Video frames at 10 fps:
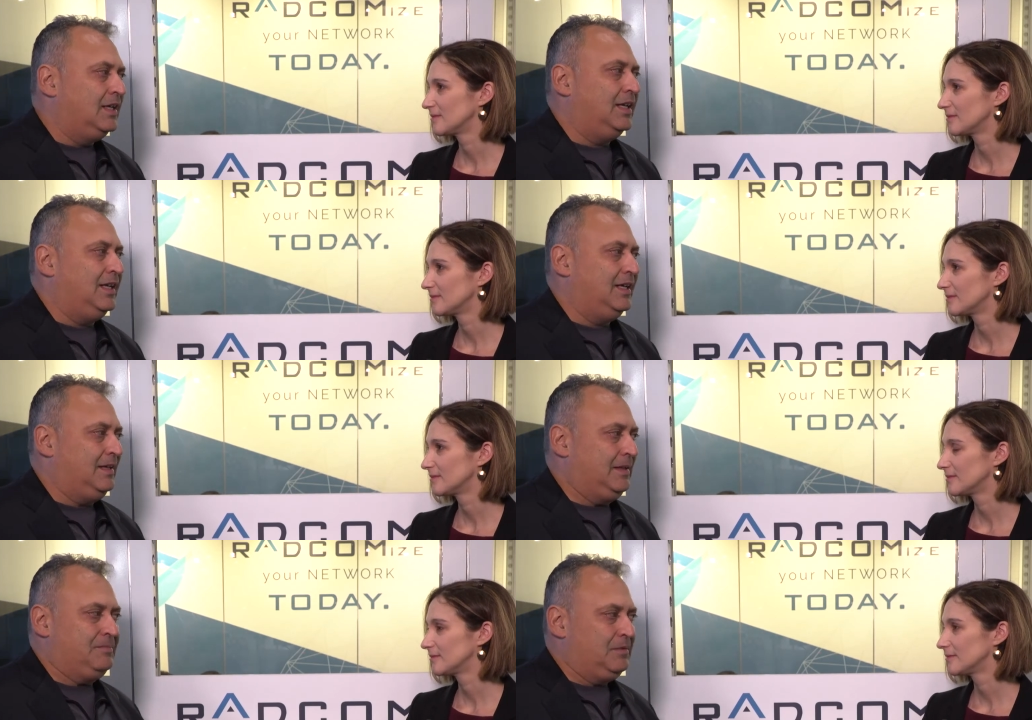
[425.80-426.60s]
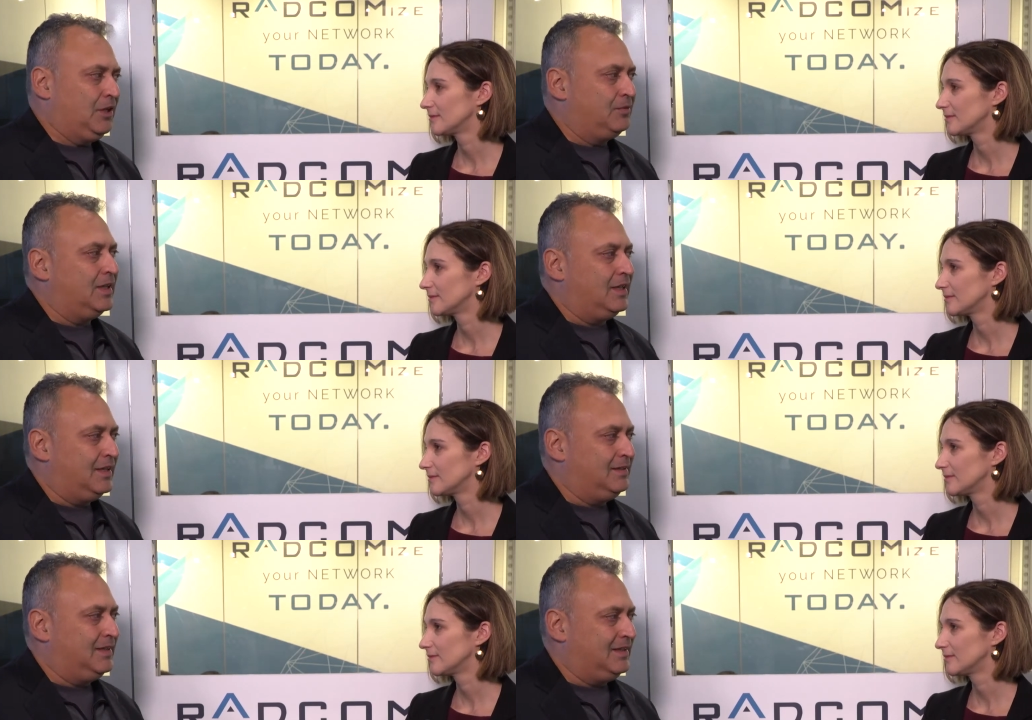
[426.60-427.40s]
Speaker 1: um, you know,
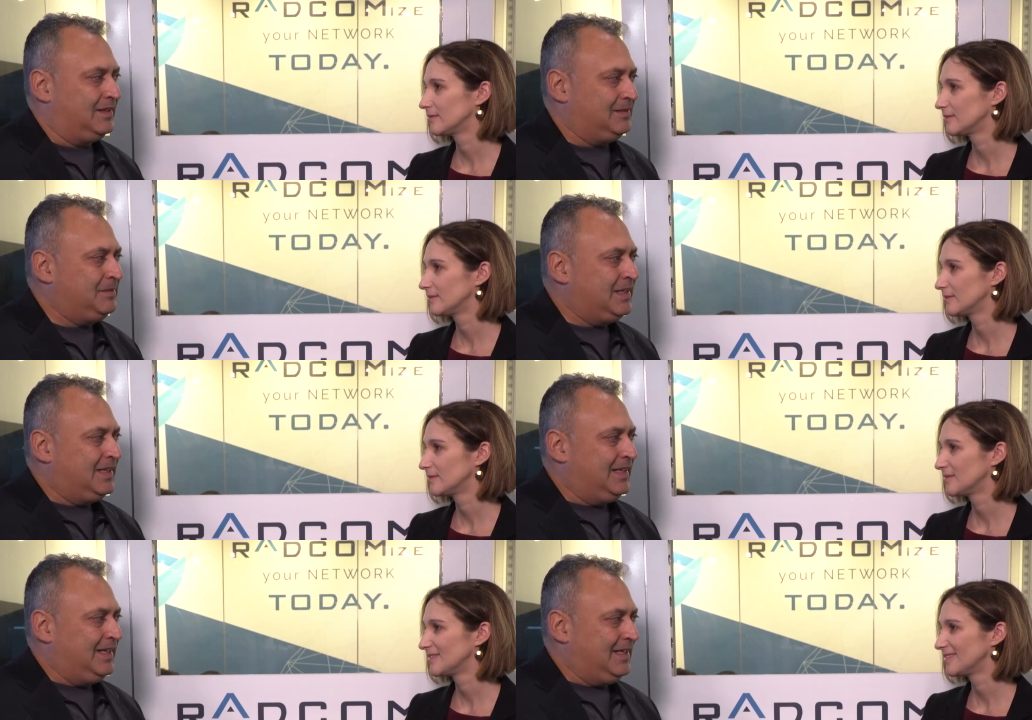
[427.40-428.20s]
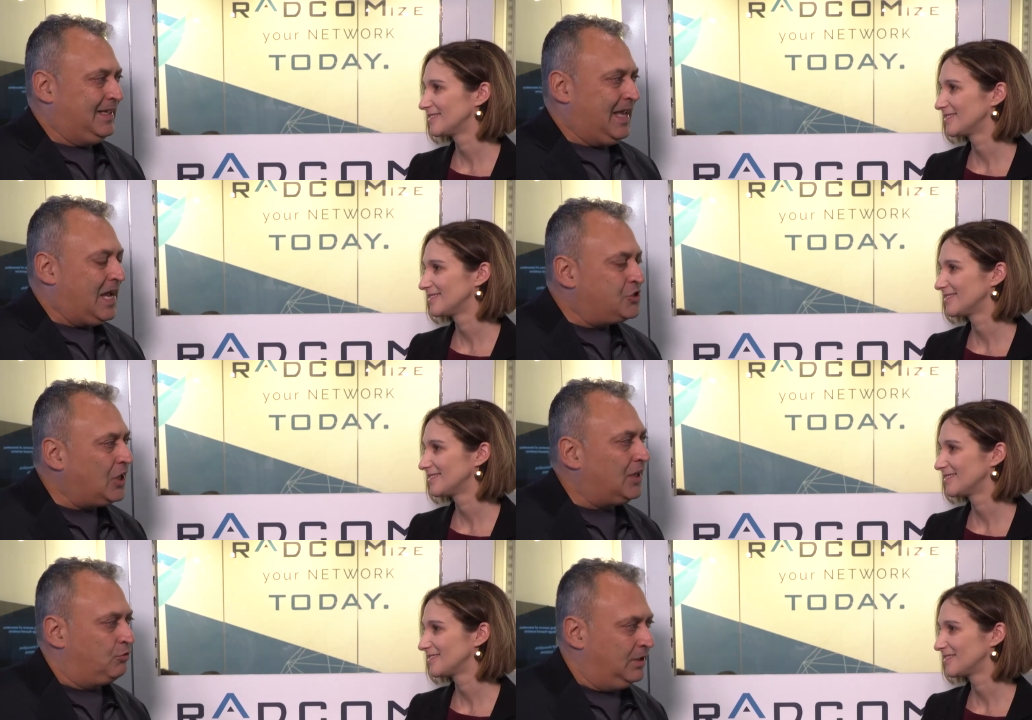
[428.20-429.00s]
the the uh,
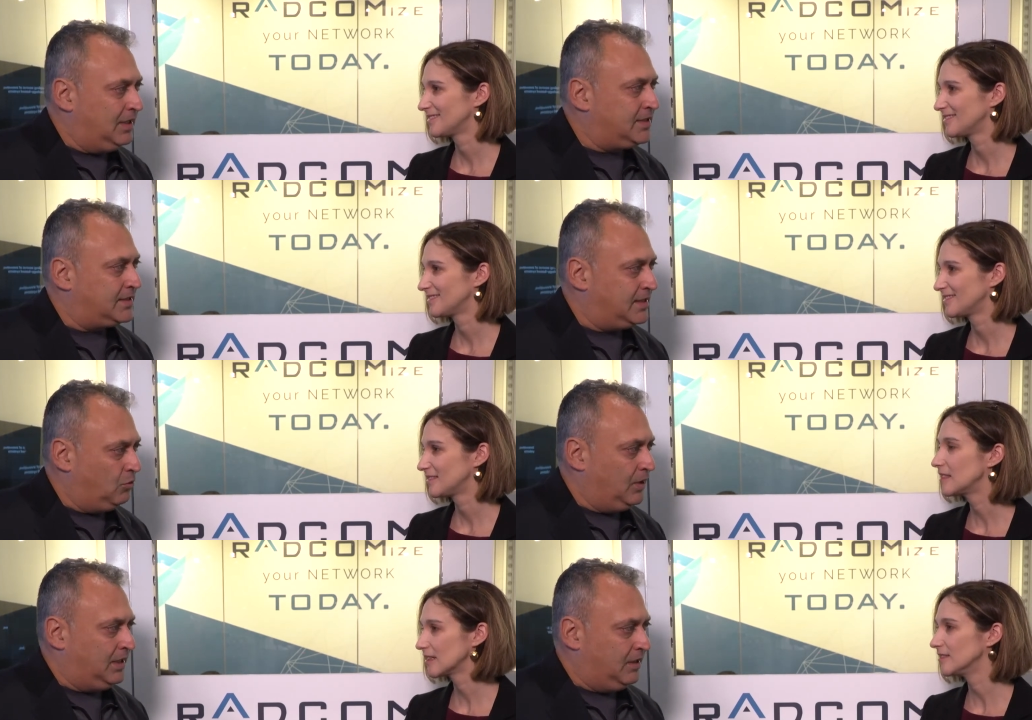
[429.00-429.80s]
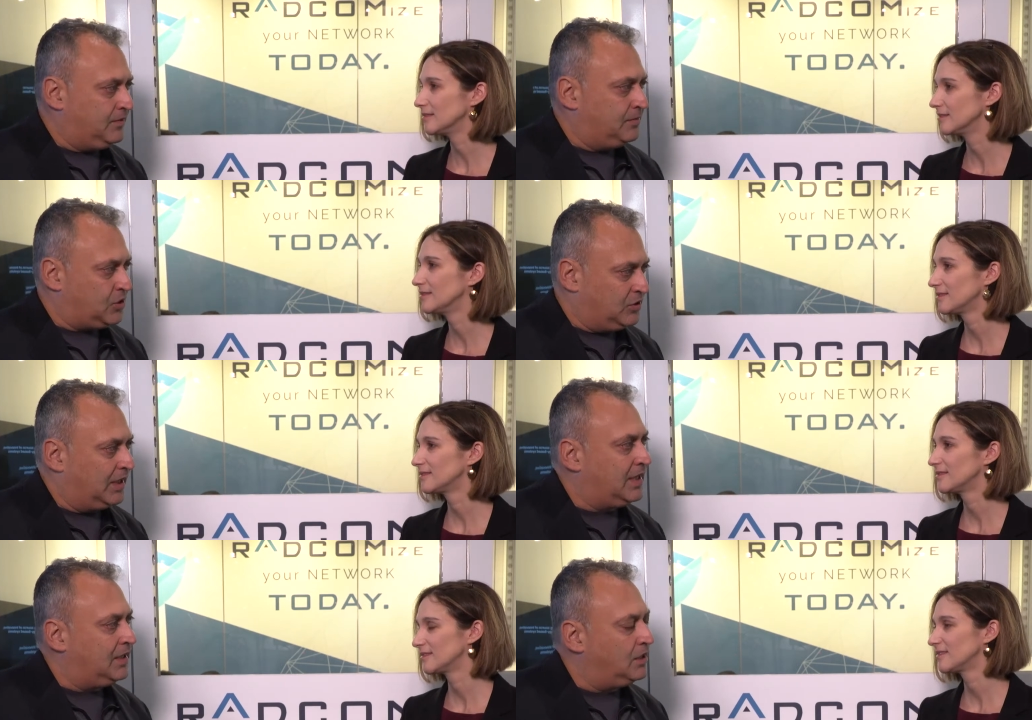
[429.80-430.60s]
agile releases that we give them, so
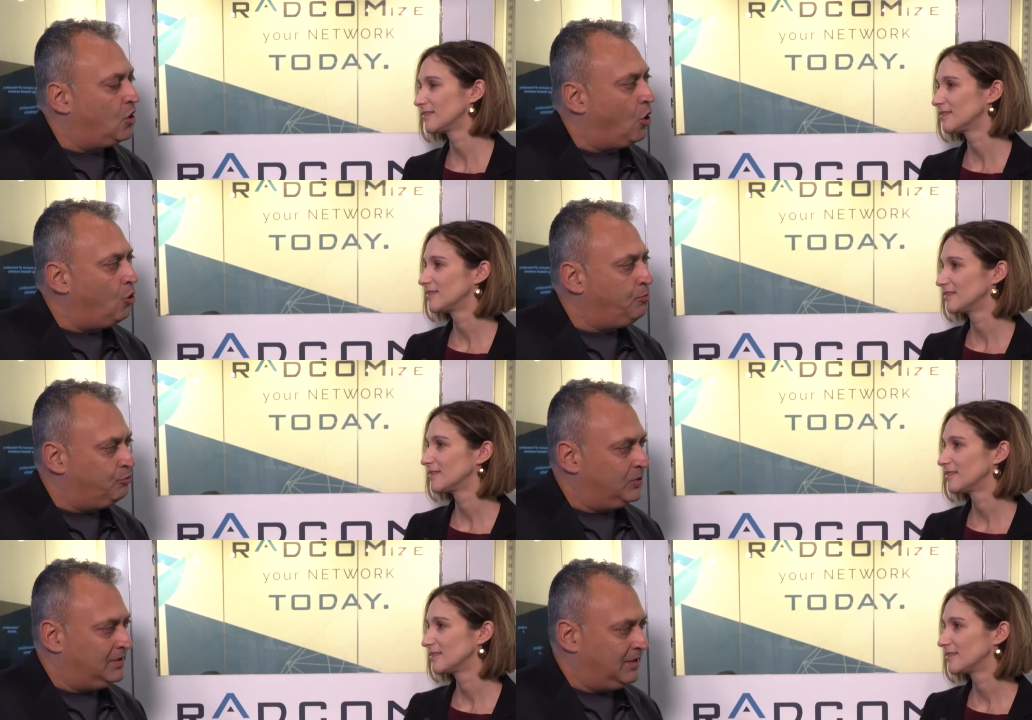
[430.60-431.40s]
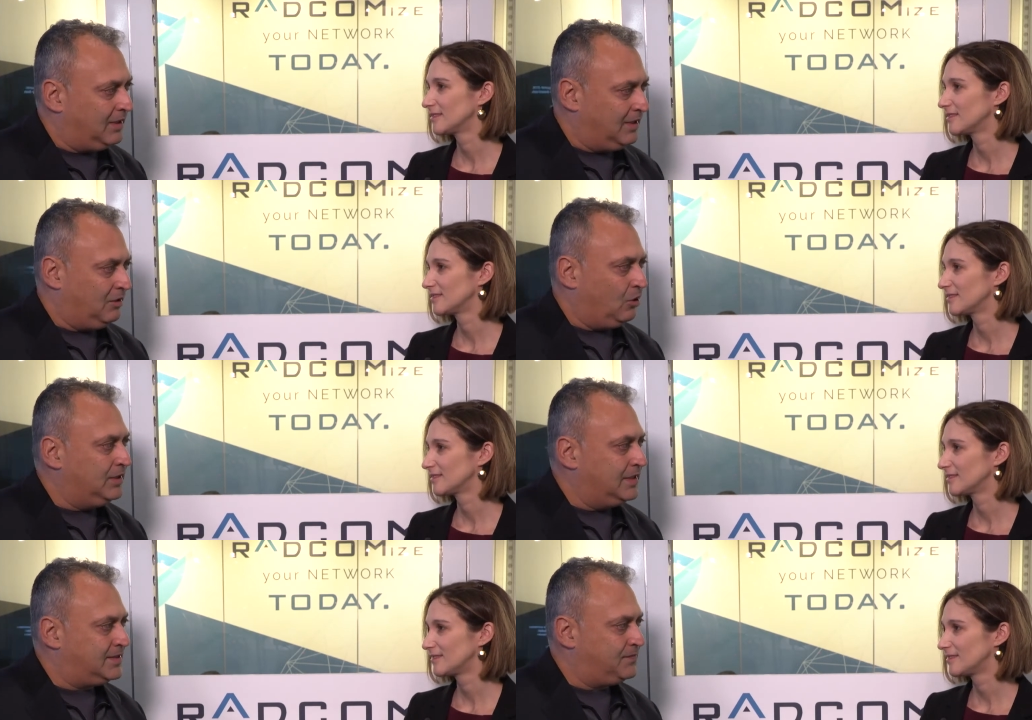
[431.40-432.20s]
they can cope with the, all
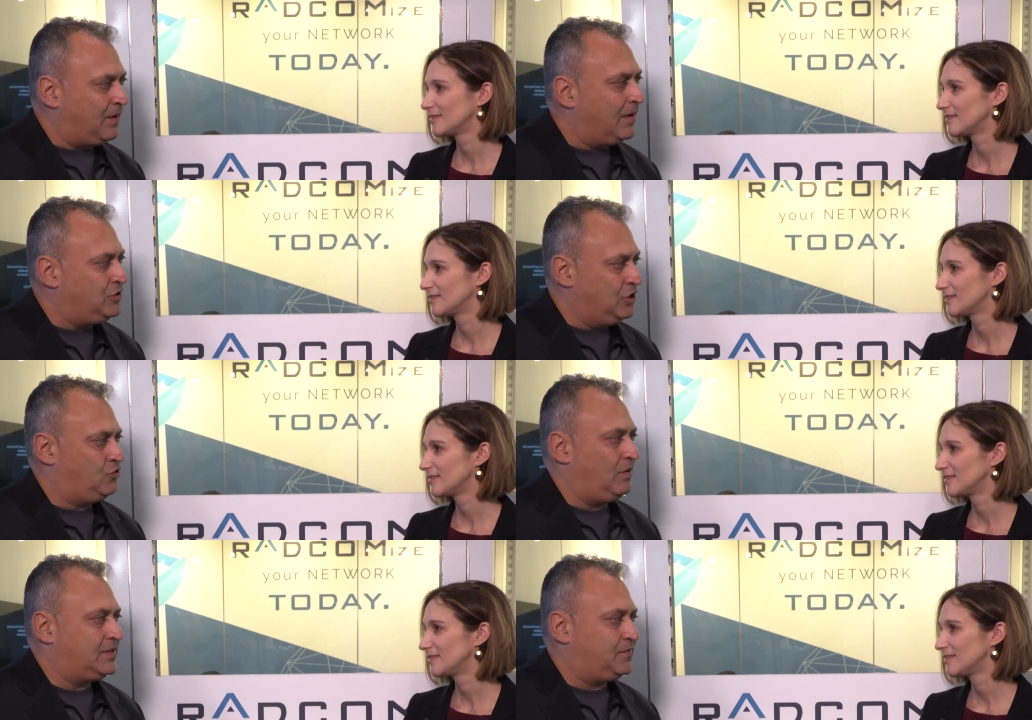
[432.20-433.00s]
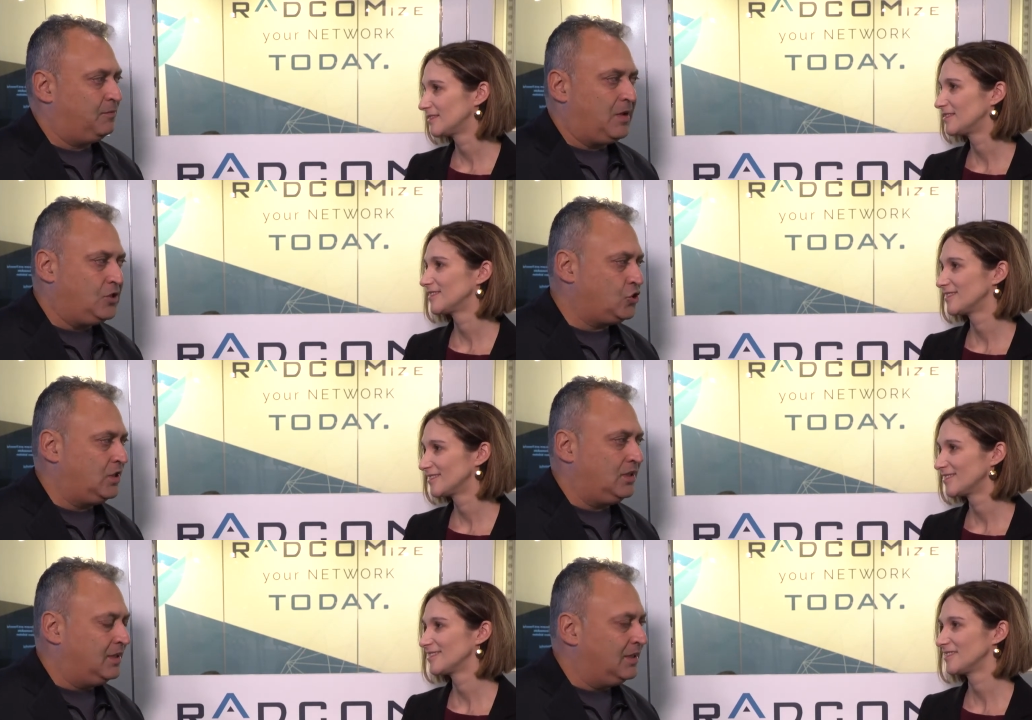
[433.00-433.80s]
this 5G
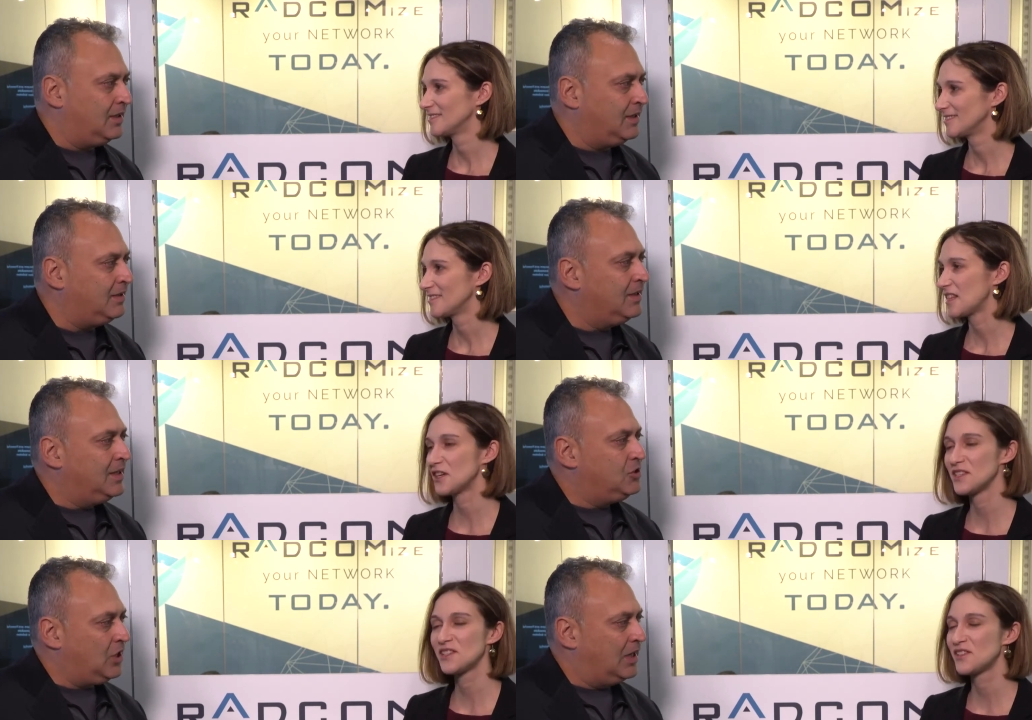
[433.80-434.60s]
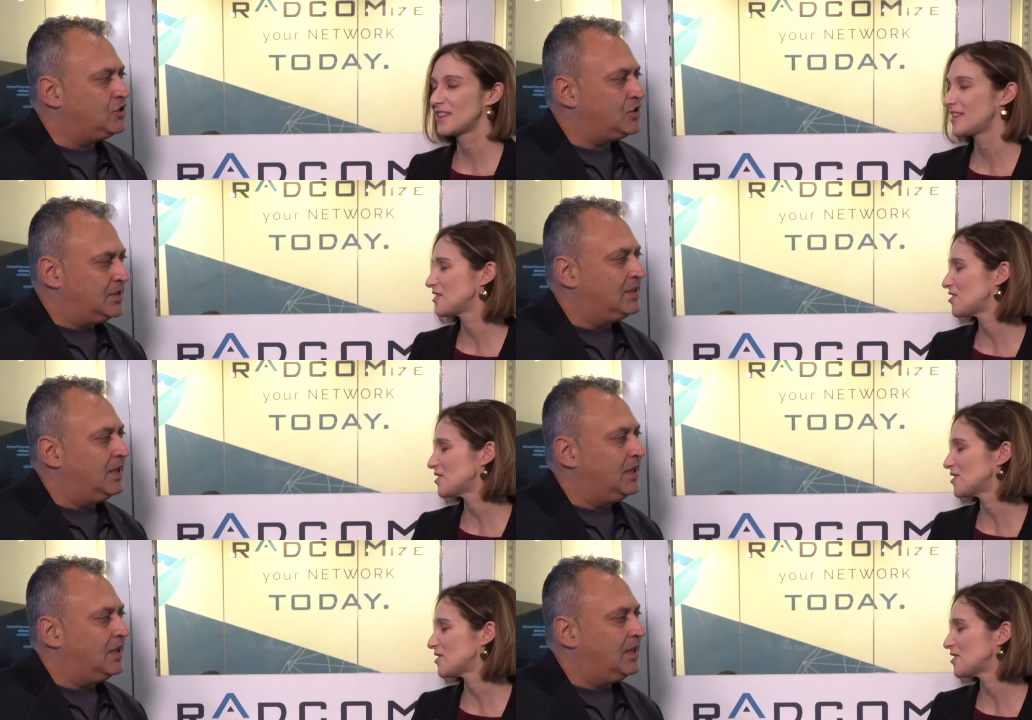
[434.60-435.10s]
transformation. Uh, there's there's